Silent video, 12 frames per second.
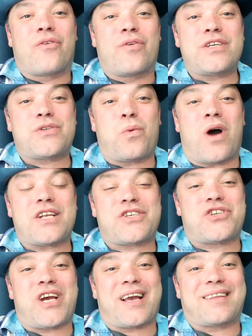
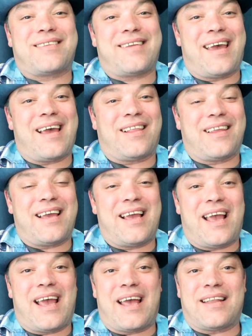Wristwatch Check
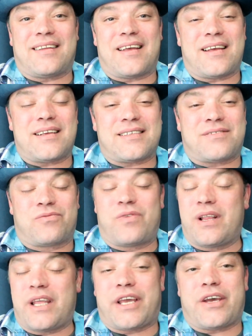Daily, and he's a
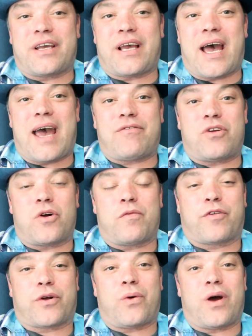really good guy. I've known
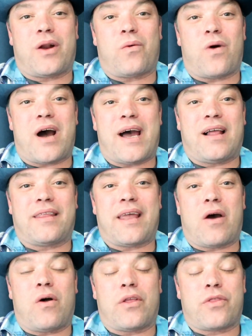him for quite a while
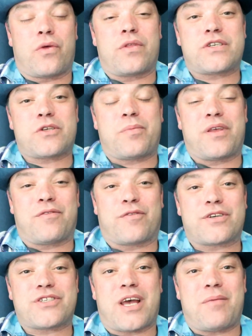now, although this will be the
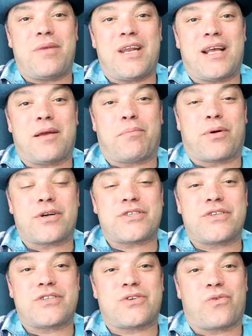first time meeting in
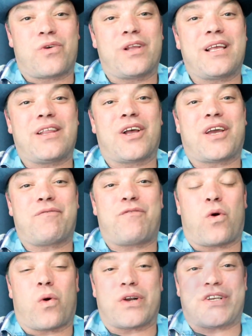person, so really looking
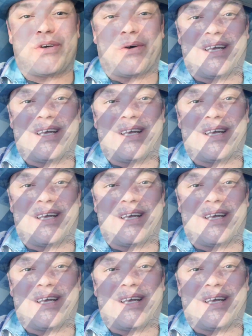forward to